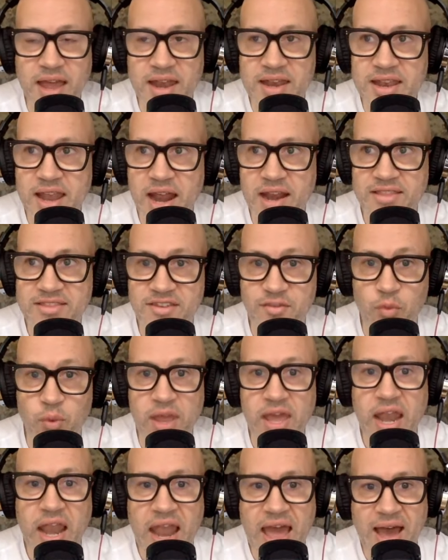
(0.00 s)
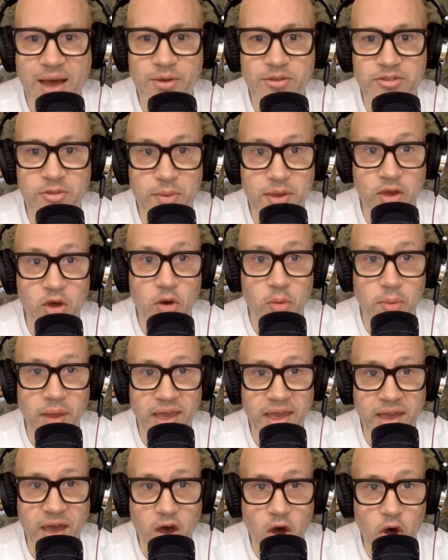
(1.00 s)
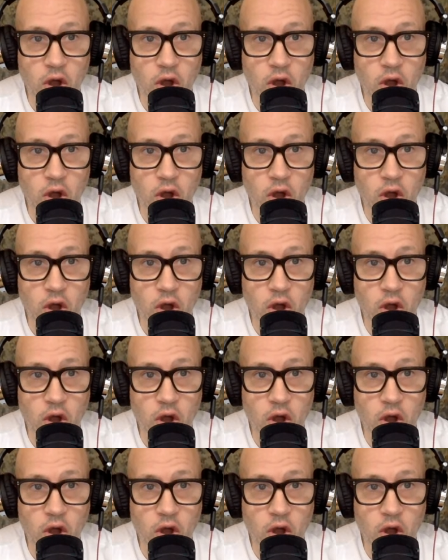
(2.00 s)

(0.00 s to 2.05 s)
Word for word: that narrative we allowed to become like a